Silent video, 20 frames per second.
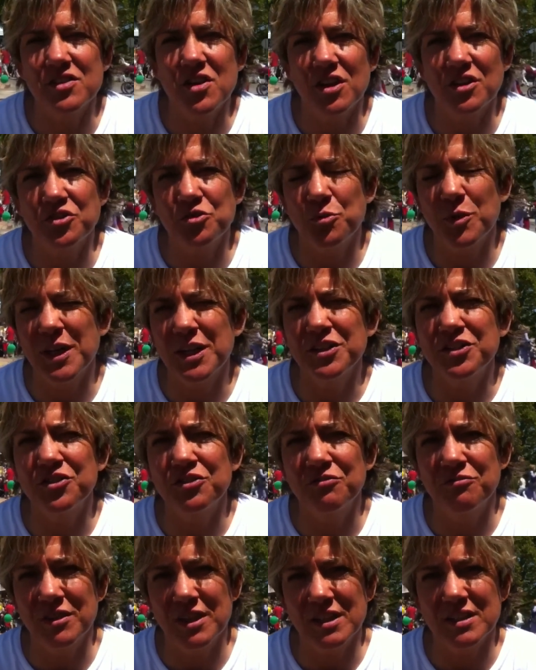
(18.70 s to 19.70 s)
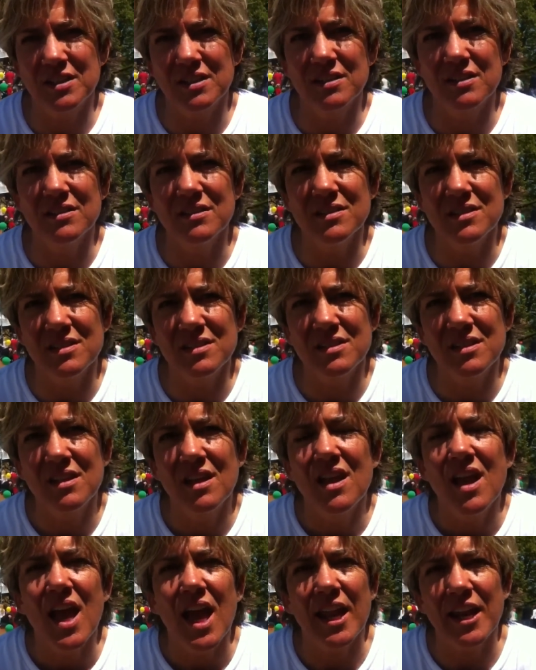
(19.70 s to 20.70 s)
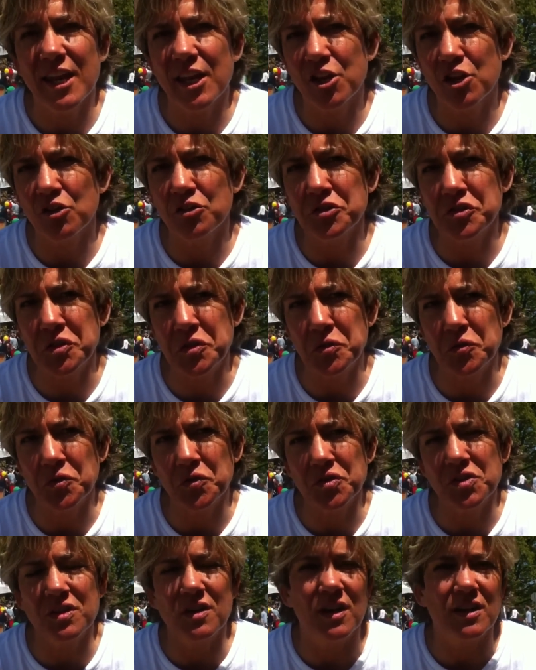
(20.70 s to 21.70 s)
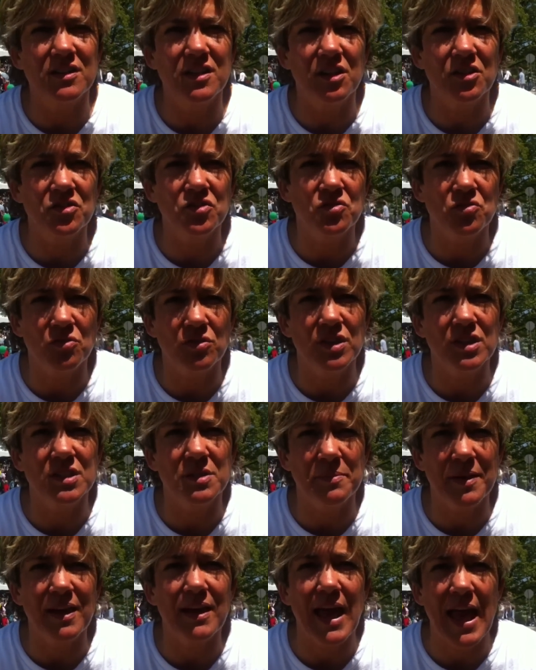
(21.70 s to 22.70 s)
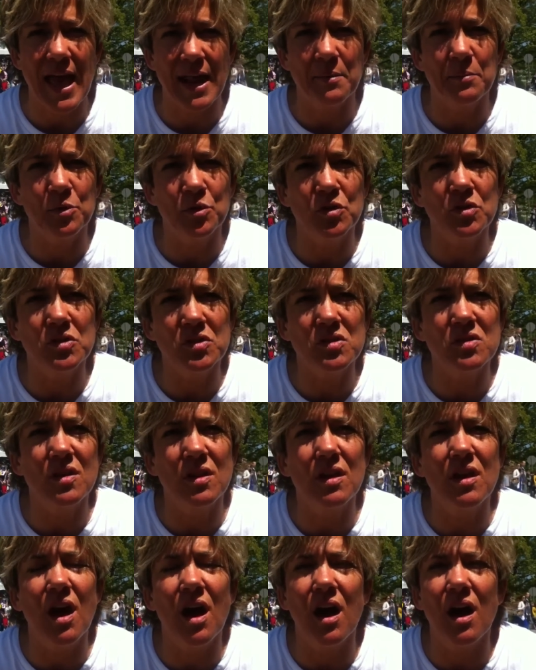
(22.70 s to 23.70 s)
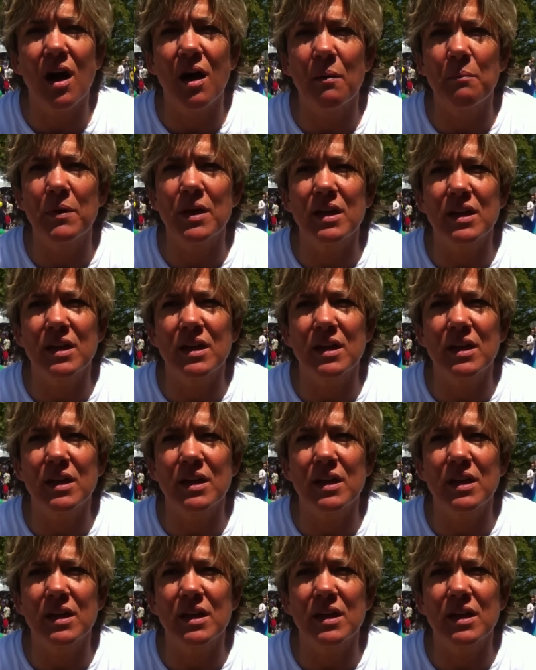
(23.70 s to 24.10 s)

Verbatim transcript: It's called 22 Reasons. And I go to schools and I tell stories about animals um,